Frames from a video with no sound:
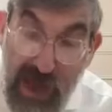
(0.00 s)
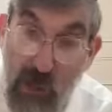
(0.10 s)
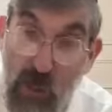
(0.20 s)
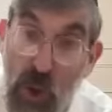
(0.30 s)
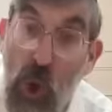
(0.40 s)

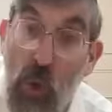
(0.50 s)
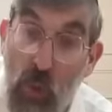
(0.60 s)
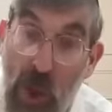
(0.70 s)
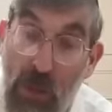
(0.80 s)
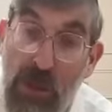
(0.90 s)
Now,
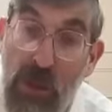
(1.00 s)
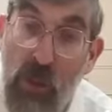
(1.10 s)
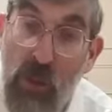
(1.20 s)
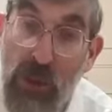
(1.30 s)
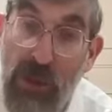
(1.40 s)
Rebbe,
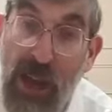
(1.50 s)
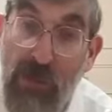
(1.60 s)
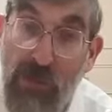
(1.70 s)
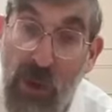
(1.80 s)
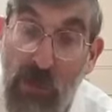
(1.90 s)
who learned
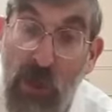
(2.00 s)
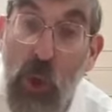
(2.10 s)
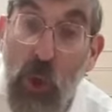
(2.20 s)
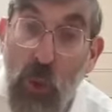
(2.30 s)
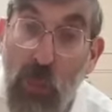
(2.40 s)
that from
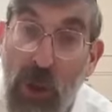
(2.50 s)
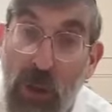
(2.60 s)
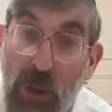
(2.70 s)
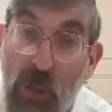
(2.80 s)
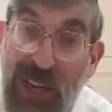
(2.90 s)

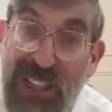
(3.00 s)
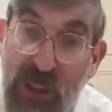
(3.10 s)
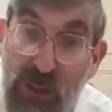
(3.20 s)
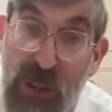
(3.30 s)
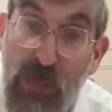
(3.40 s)
Ubala, why does
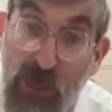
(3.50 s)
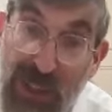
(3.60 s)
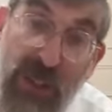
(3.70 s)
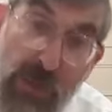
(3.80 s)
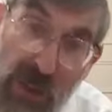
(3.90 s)
he use the
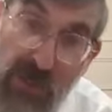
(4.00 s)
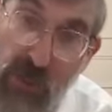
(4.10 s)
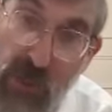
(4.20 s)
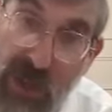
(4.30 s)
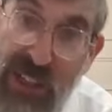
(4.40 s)
Bula Spal
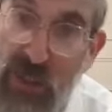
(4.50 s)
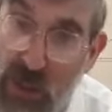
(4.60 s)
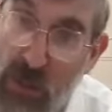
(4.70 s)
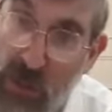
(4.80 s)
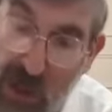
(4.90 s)
for? Why does he
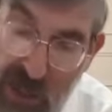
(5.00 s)
use Rabbi